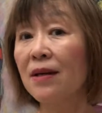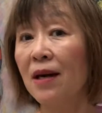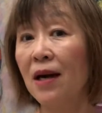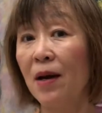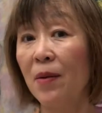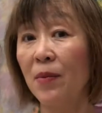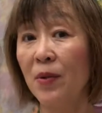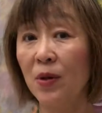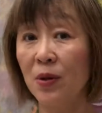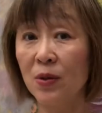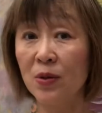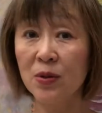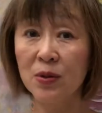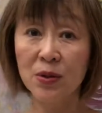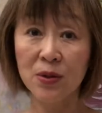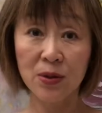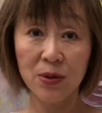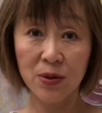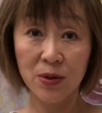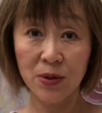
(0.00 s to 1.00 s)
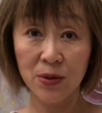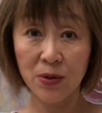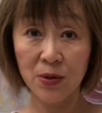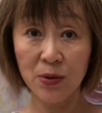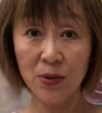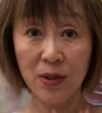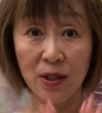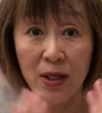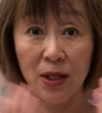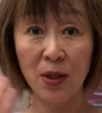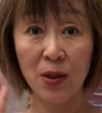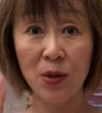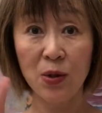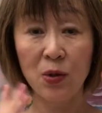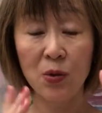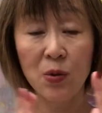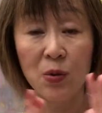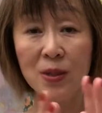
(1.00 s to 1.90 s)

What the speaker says: I'm going to do the whole